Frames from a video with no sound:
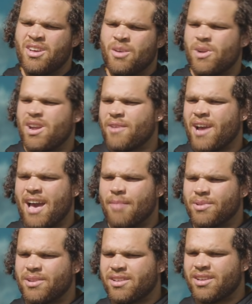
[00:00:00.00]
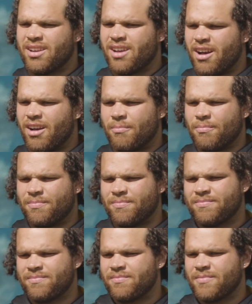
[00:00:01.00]
whatever happened, um,
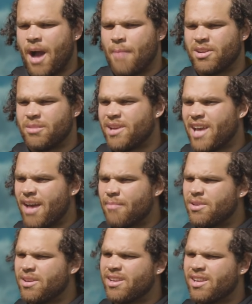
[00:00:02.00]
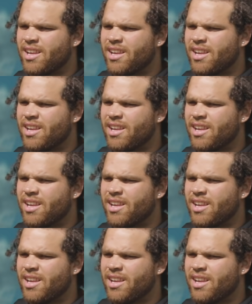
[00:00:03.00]
I'm gonna be happy